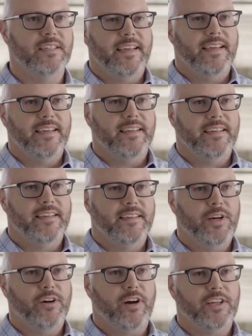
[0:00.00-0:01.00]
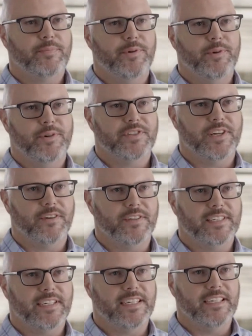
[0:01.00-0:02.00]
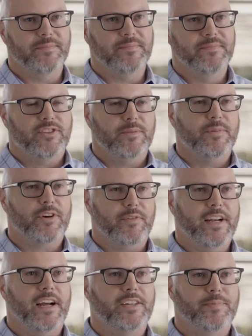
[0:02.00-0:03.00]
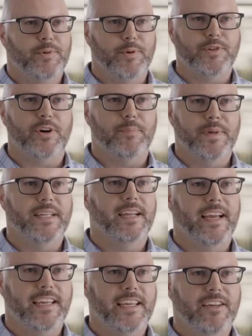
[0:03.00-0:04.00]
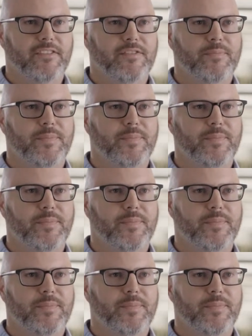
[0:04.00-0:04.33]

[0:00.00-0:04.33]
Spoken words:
And you hear entrepreneurs say all the time that some of the great entrepreneurs are a bit naive